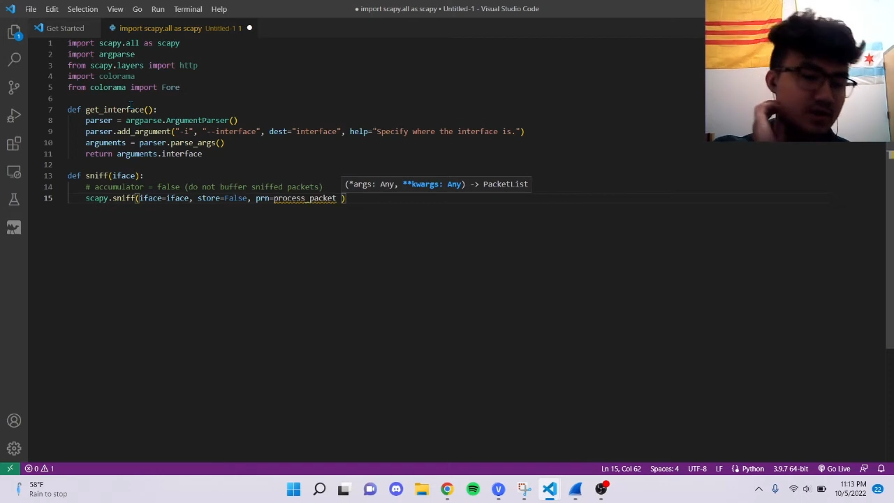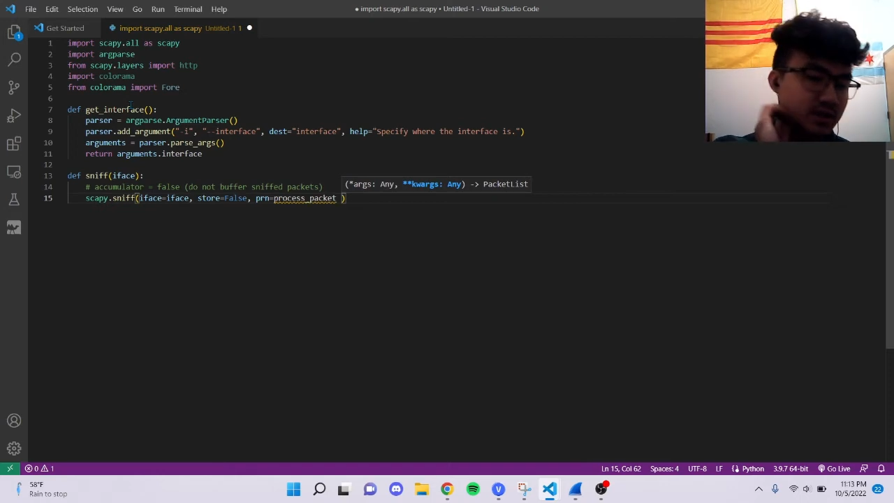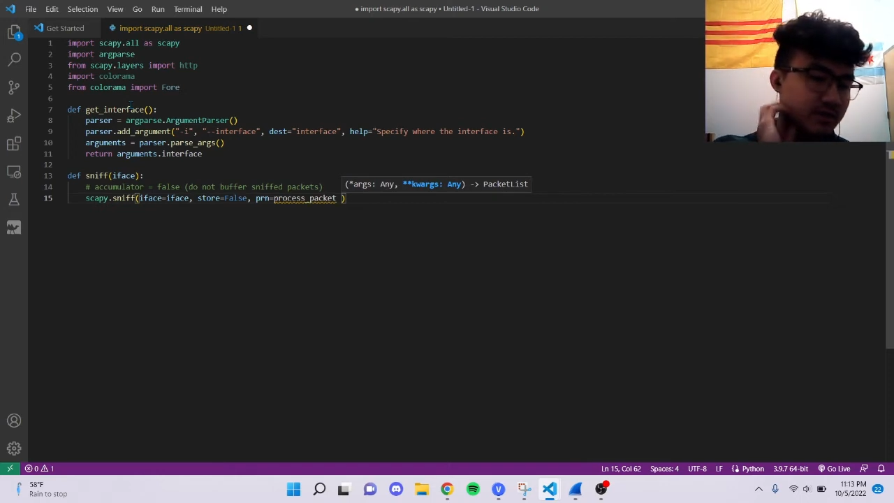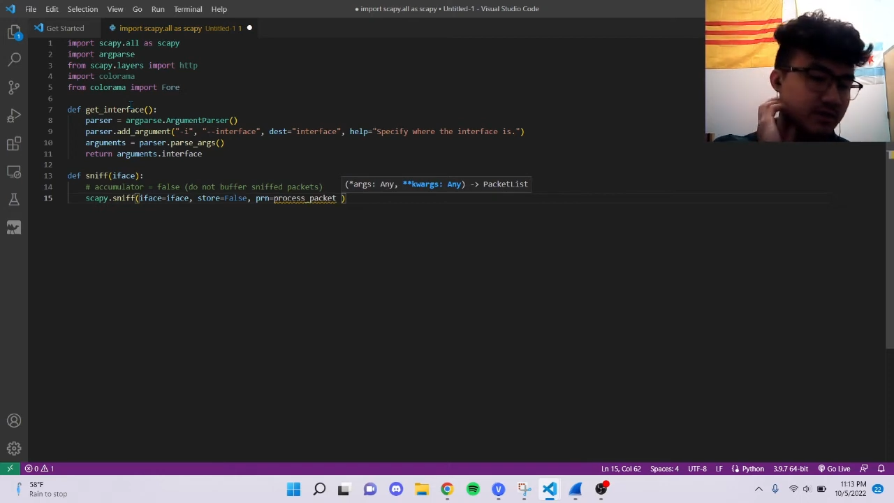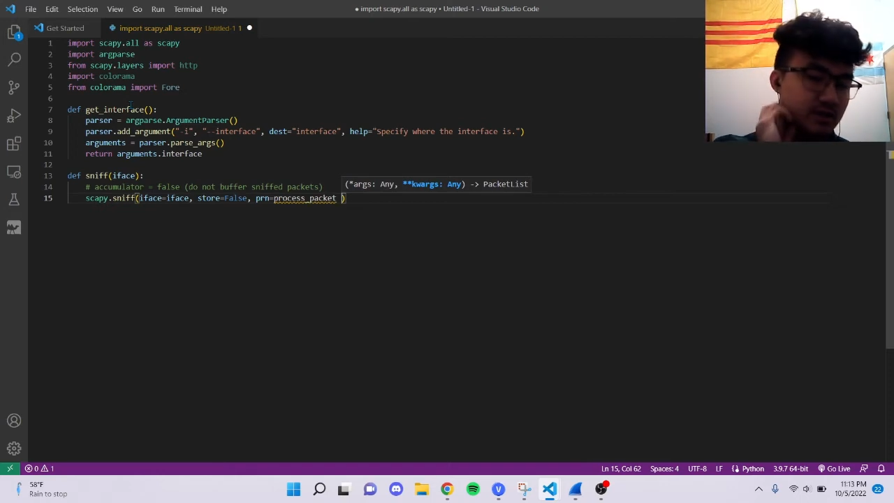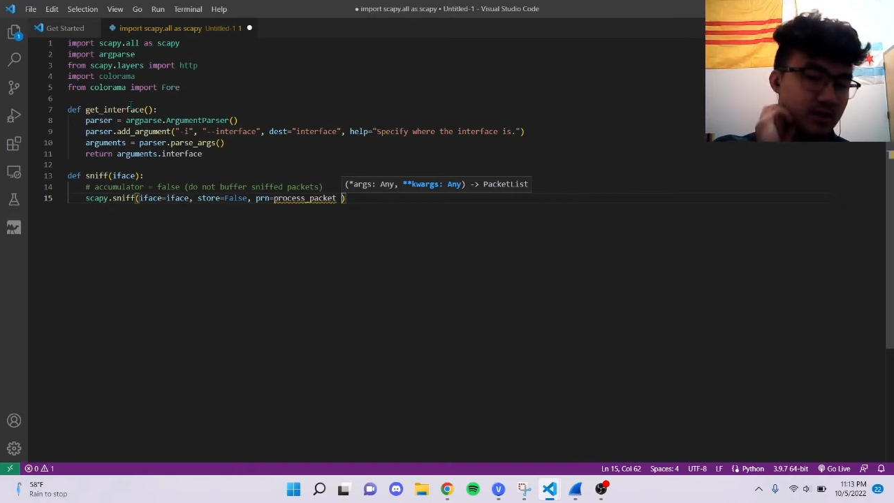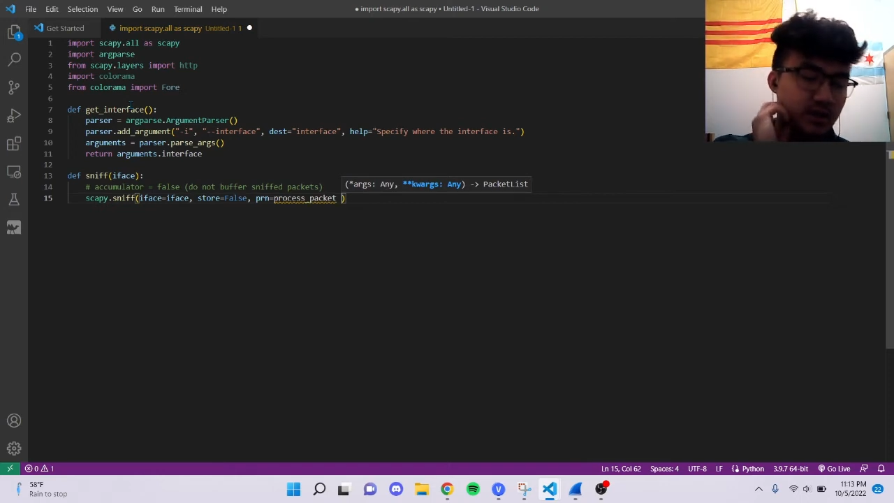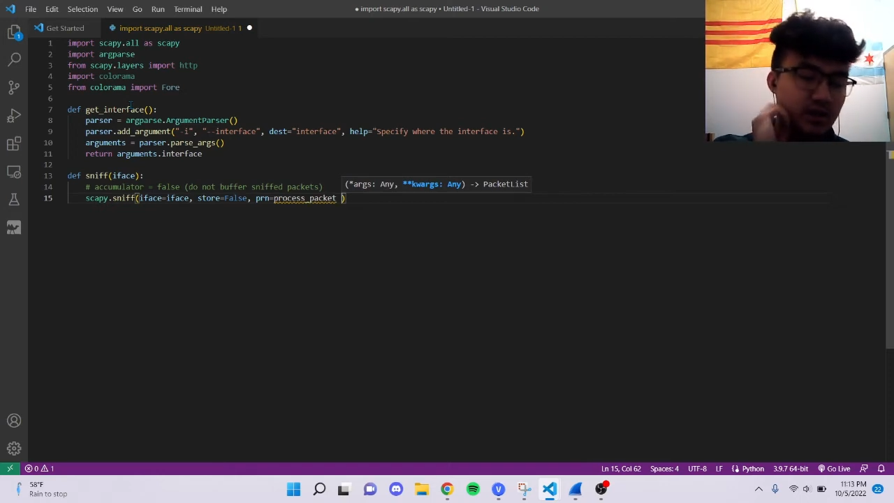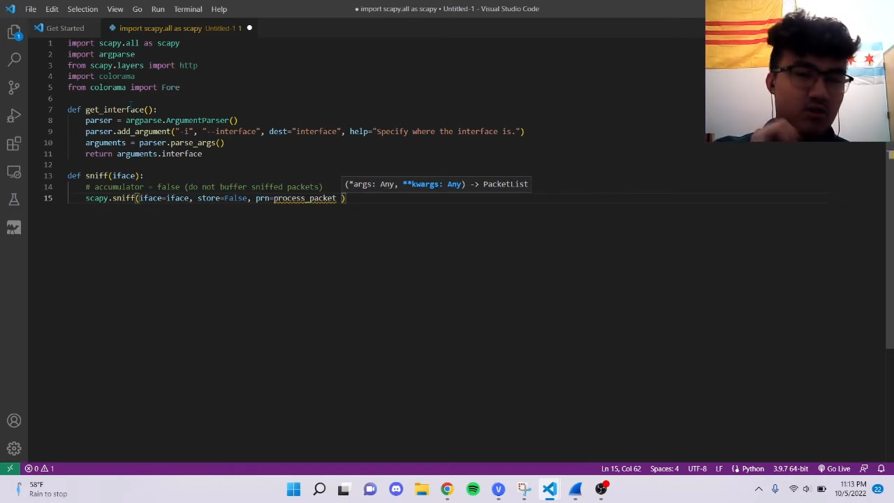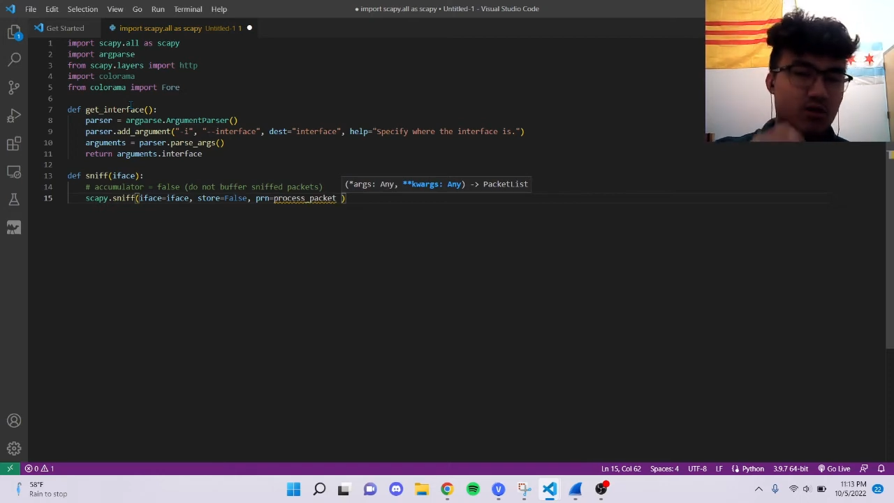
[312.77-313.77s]
just gives
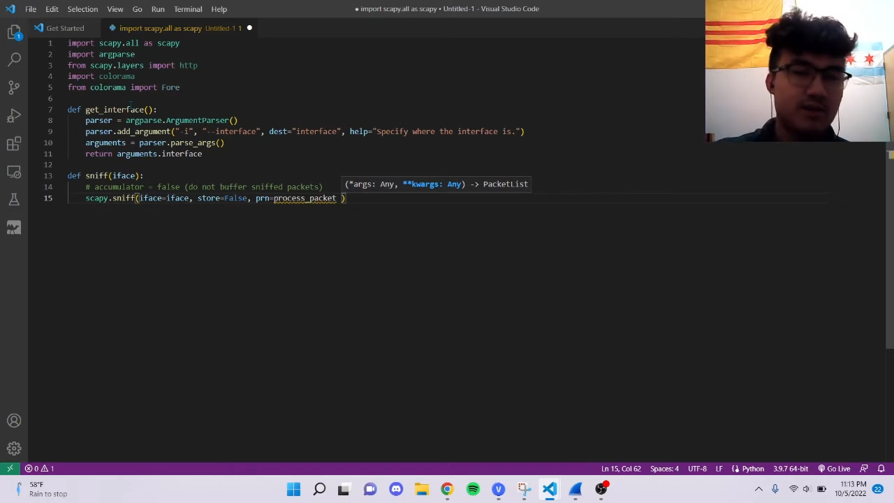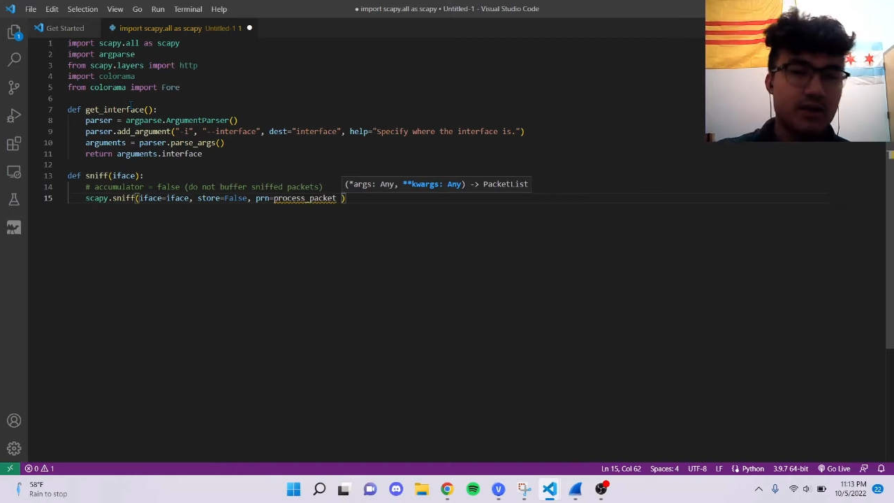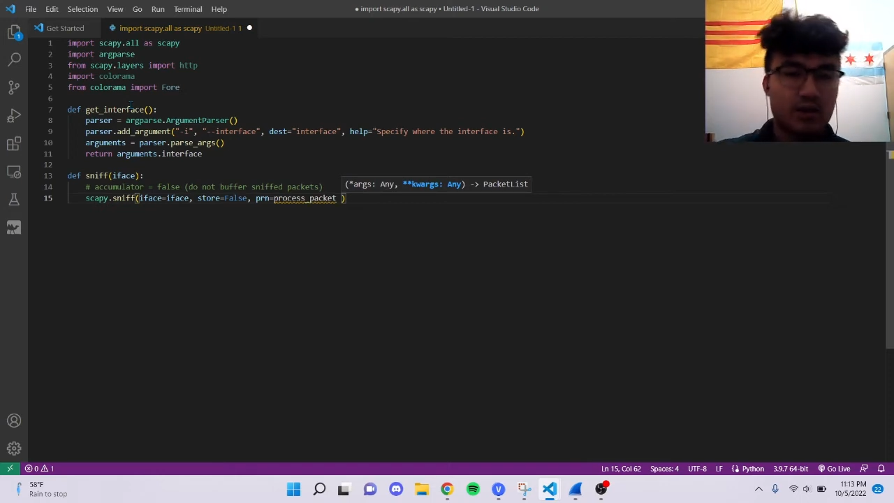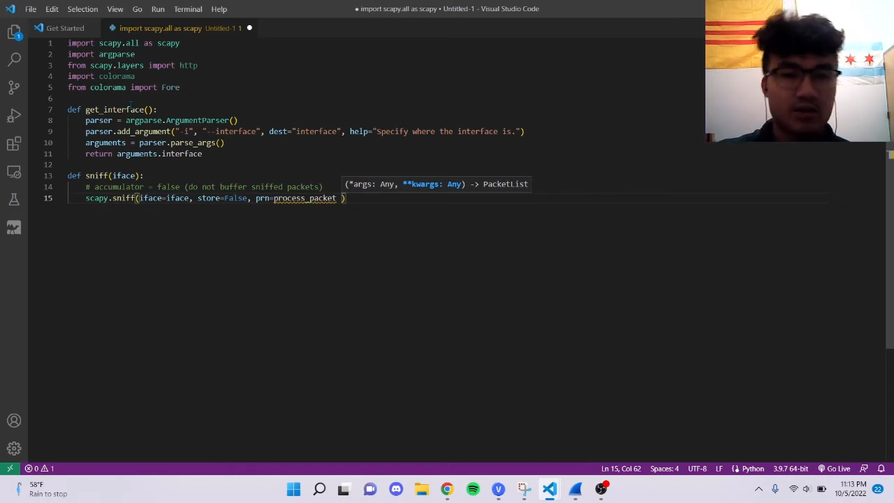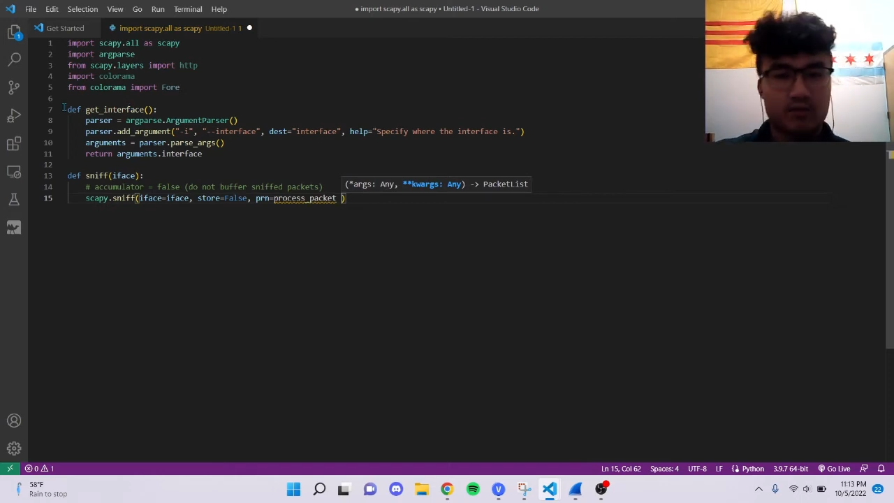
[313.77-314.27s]
like a callback